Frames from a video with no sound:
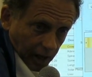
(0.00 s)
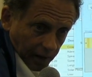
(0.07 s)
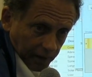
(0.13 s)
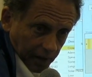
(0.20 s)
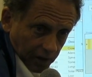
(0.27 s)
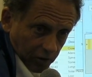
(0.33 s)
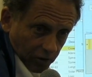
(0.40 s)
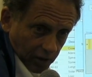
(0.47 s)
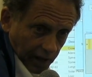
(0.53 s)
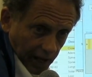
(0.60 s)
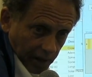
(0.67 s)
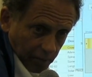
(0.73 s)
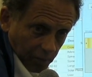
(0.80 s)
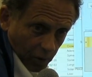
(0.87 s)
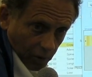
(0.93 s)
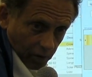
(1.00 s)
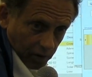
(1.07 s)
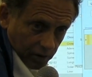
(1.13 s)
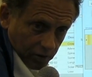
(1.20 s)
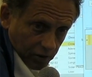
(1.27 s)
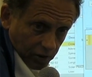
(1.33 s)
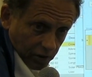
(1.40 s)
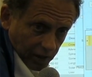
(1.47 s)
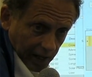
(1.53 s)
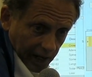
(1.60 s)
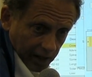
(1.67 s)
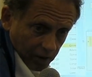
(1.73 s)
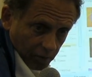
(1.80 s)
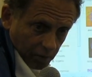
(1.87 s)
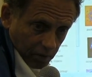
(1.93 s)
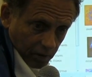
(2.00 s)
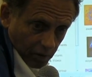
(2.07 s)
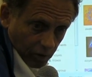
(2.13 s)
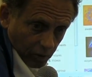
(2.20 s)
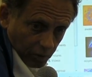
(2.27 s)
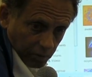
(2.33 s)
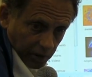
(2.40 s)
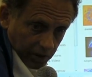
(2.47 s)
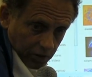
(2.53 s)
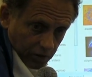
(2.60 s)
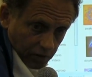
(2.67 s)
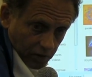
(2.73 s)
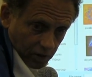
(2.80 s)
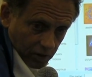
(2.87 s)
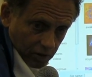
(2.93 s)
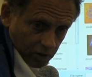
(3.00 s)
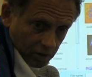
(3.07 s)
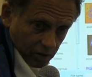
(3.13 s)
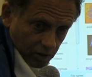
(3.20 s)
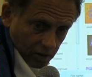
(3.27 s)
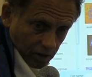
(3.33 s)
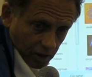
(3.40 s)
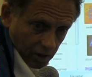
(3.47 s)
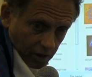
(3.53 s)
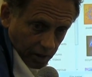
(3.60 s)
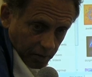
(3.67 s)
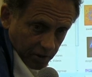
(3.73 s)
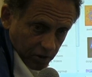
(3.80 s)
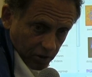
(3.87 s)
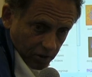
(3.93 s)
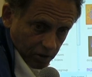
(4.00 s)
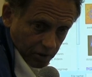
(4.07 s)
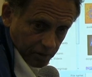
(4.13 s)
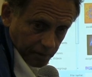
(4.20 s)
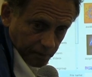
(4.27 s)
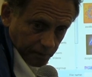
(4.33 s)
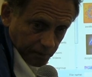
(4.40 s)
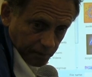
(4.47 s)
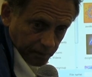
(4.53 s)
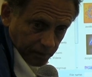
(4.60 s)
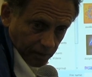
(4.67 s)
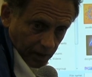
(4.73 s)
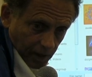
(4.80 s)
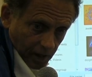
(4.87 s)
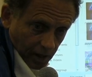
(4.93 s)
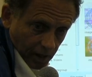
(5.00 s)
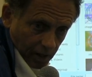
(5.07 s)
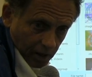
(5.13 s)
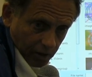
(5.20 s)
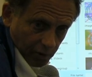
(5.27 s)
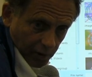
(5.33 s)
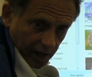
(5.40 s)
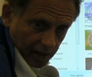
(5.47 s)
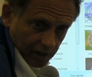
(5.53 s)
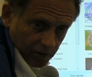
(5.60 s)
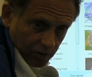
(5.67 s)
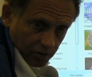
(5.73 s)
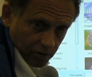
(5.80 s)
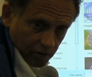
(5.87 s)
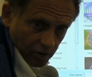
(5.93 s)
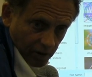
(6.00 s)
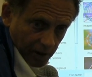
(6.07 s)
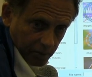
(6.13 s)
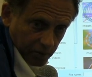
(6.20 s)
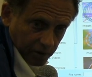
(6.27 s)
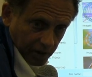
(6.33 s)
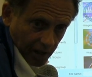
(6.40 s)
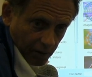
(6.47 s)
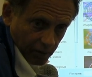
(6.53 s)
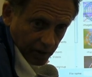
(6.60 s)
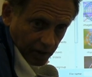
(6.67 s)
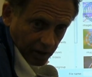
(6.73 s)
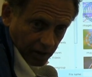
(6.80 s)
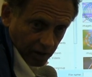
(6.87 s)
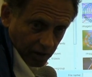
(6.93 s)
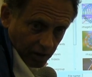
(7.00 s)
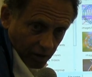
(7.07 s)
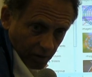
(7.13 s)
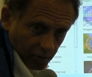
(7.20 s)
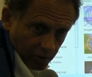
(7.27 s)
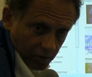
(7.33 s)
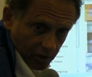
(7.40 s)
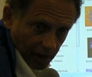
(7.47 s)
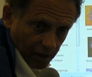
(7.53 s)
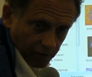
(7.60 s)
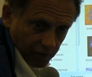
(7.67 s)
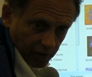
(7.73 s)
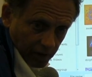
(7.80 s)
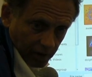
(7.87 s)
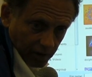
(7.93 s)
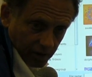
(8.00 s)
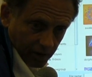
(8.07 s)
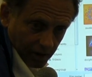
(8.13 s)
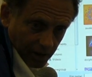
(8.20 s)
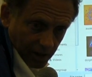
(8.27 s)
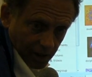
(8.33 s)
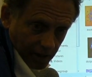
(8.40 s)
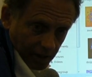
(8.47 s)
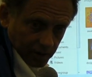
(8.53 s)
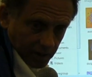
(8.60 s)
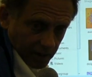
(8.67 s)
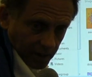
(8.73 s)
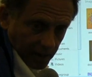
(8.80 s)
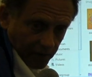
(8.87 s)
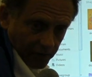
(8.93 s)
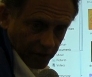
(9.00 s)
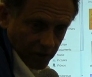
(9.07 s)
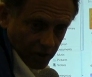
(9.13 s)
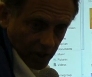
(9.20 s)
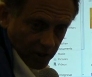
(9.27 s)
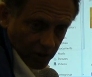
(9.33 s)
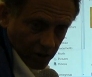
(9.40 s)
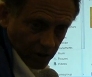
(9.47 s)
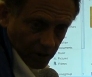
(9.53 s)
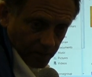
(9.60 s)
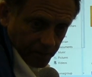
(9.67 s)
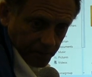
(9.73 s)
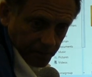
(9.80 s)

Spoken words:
And then you can add more. So you can add a whole bunch of these images. Gratitude. You know, I put that one in almost every session.